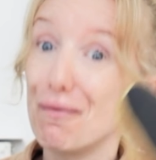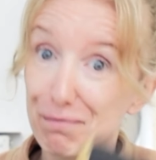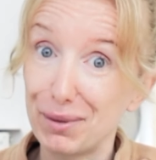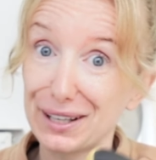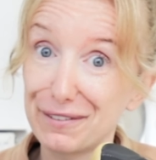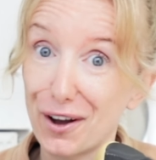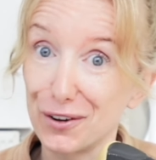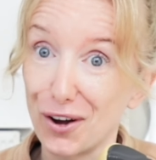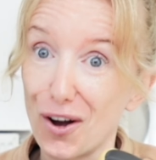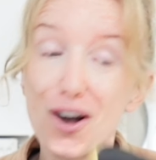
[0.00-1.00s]
believe it or
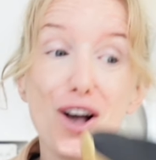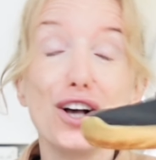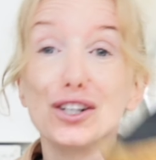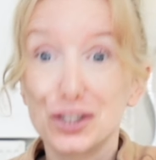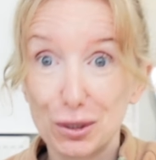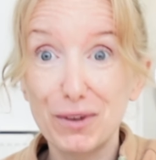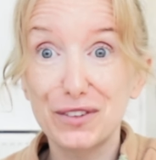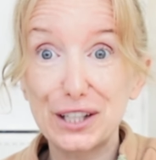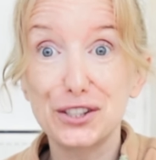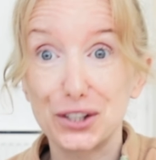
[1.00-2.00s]
not, some of
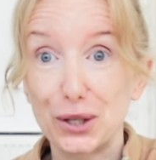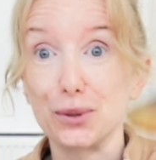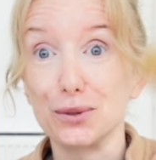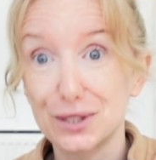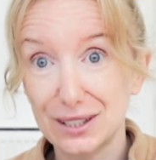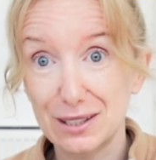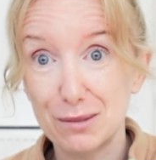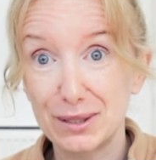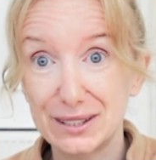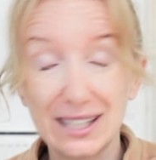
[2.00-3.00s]
these shoes,
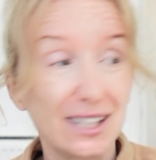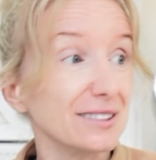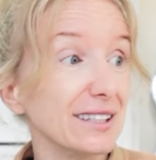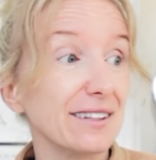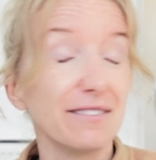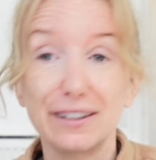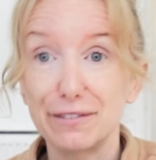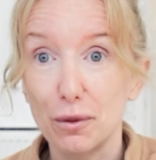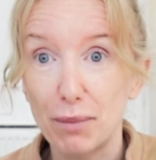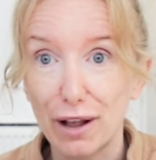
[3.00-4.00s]
particularly the
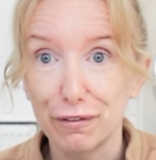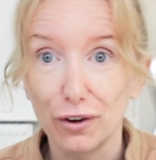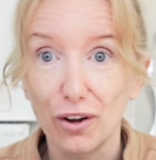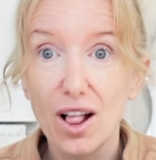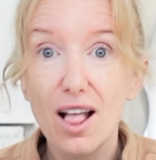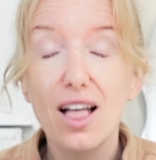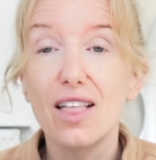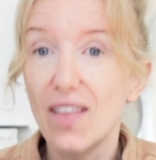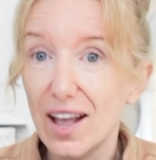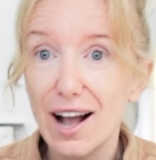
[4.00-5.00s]
Vivo Barefoot,
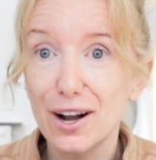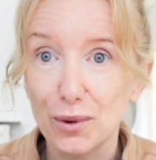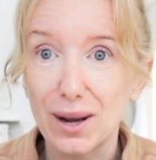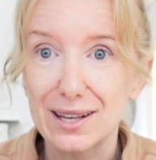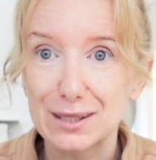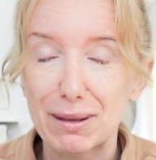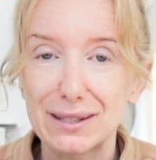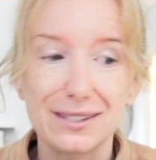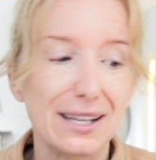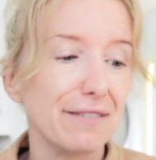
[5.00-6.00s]
they are quite
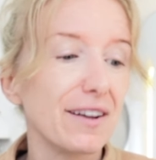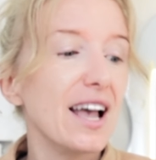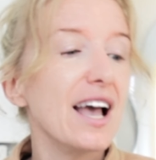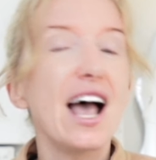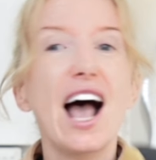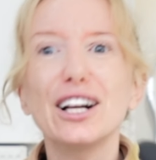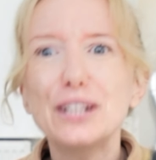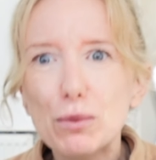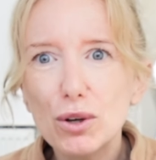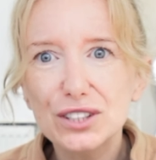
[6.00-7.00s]
expensive, and
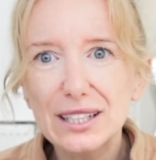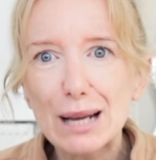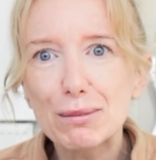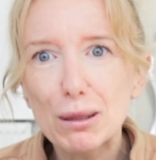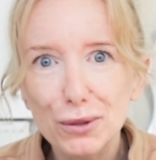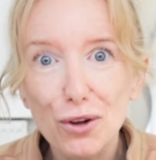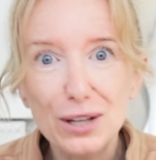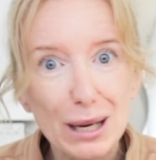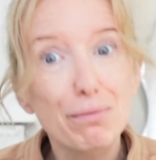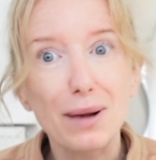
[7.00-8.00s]
you want to keep them
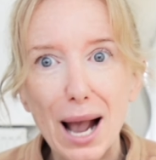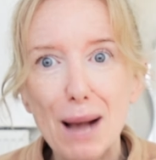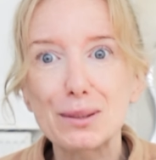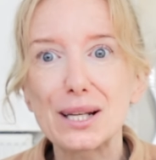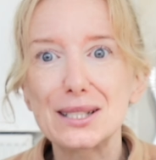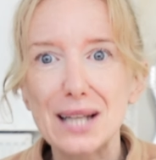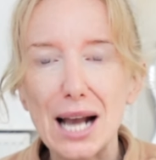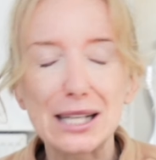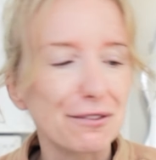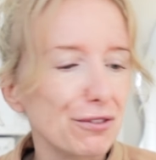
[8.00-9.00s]
looking perhaps as
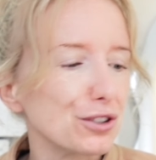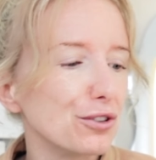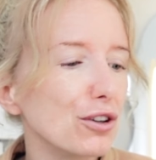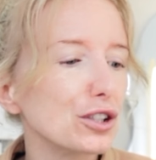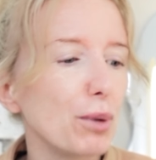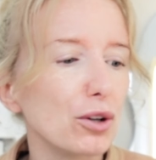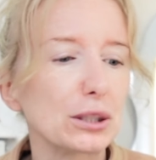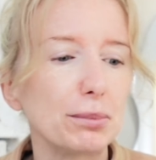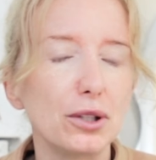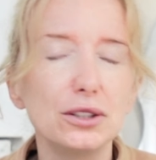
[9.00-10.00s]
nice for as long as
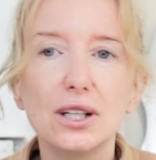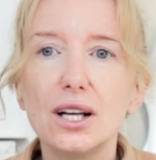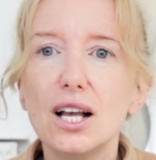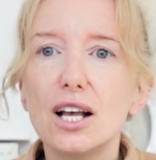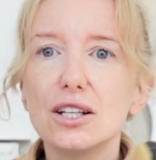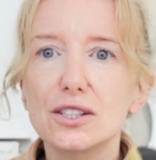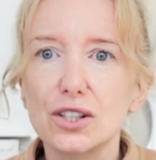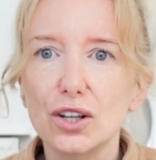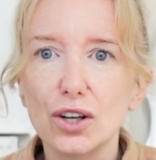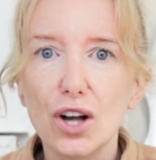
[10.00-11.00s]
possible.
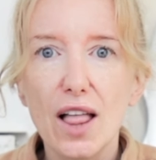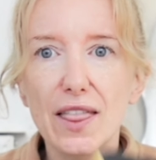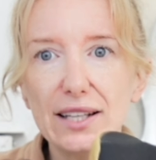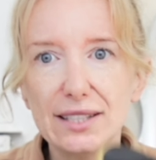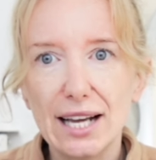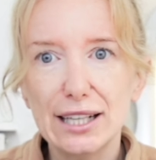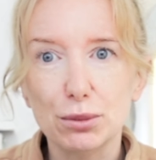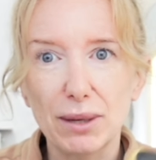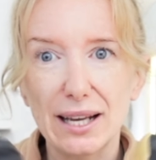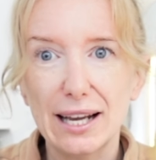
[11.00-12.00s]
So that's a nice
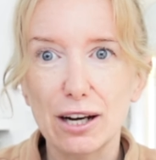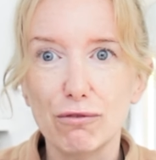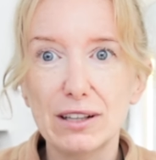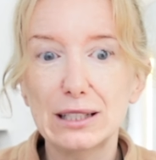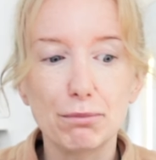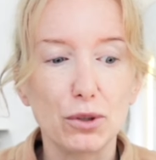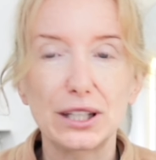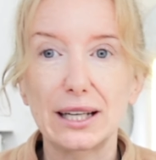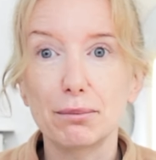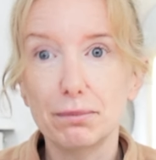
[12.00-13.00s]
way in a really
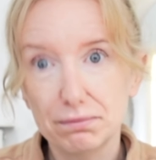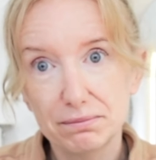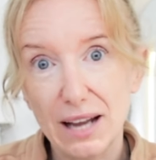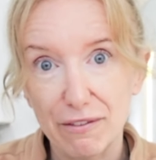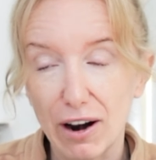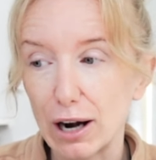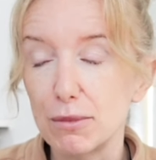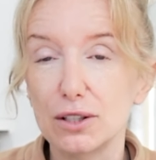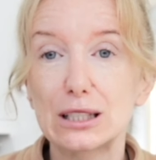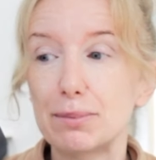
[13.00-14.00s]
muddy
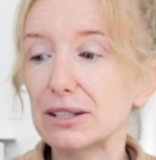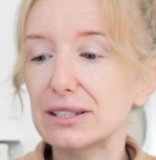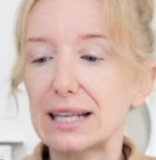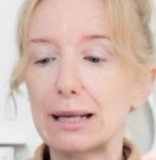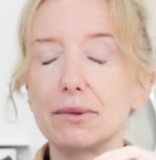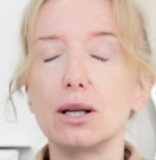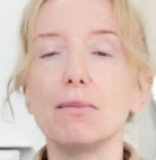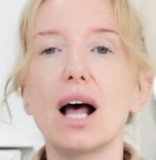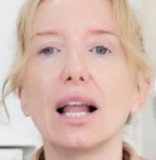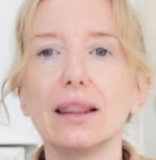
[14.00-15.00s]
environment to be able to keep
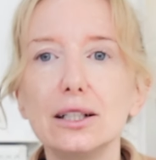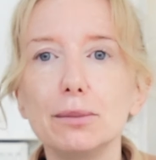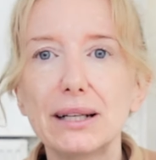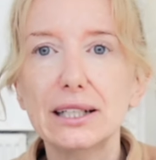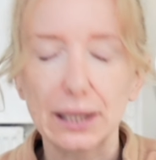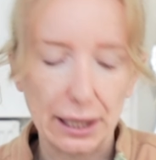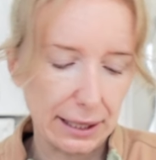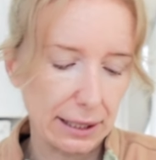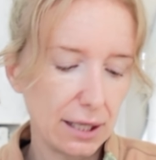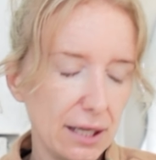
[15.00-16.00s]
them a little bit
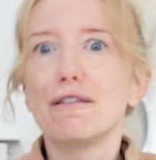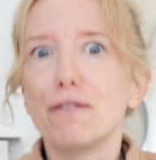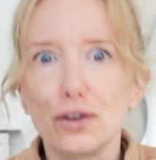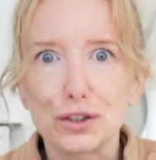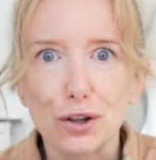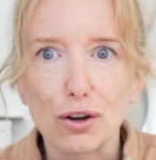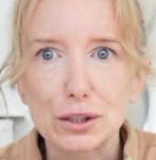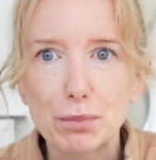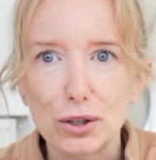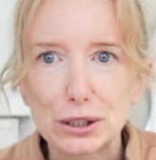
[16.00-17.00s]
clean for as long as
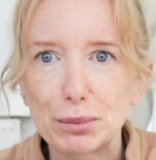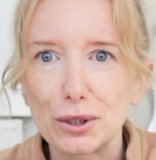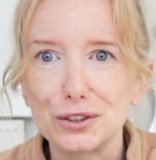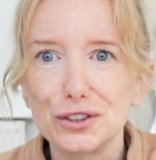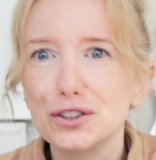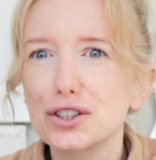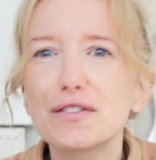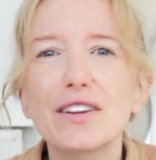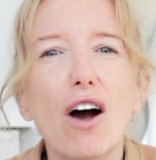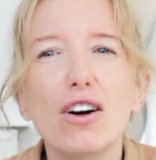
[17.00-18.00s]
possible, just
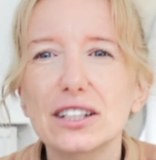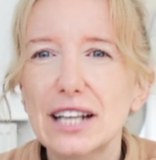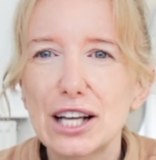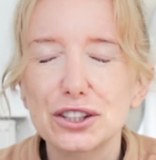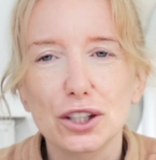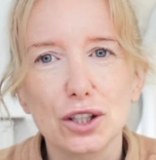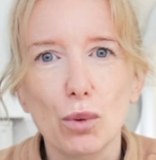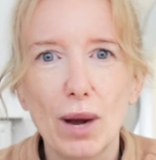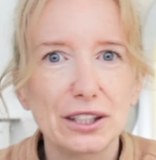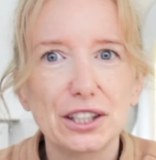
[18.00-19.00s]
for that odd occasion
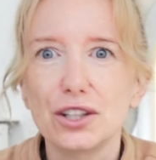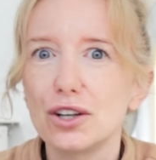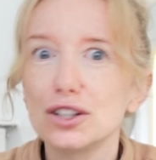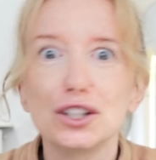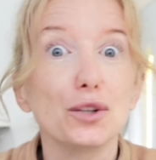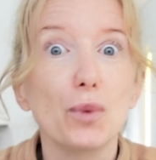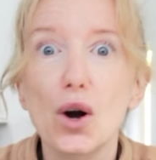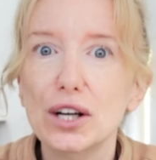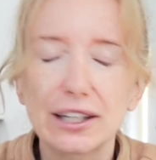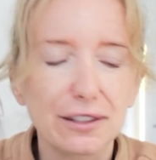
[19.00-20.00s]
when you're
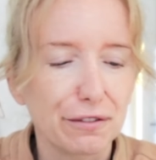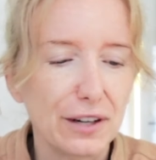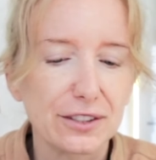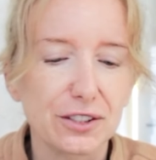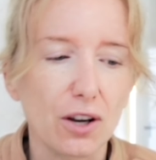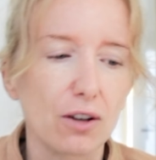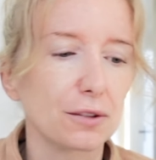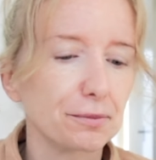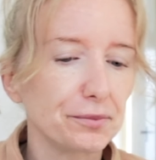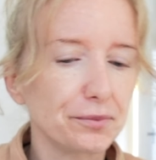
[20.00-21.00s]
walking your friend's dog.
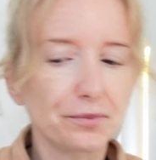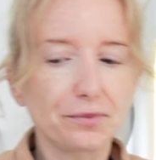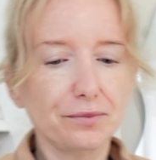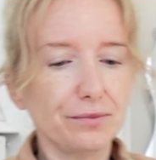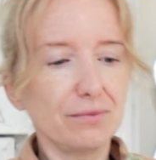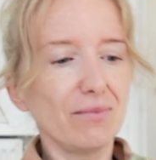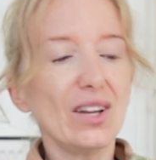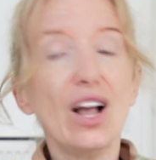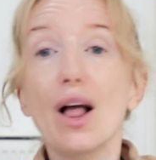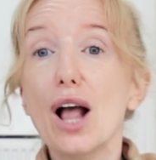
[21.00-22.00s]

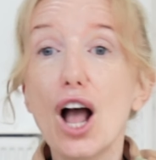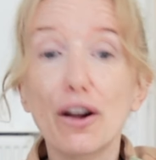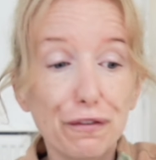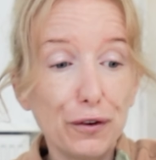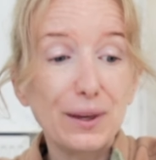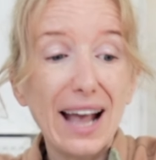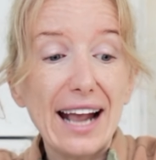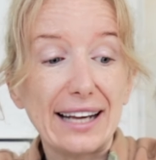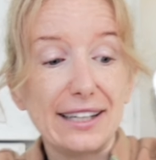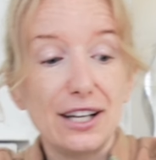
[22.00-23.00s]
And through
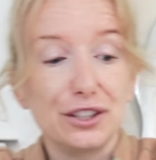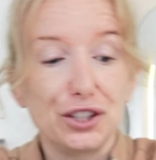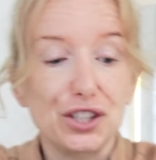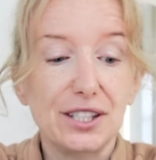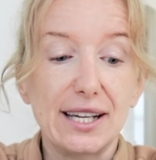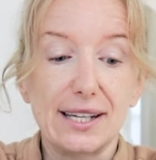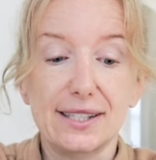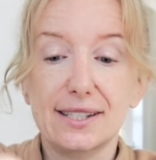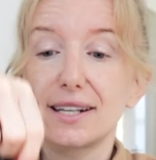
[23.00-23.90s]
getting just this,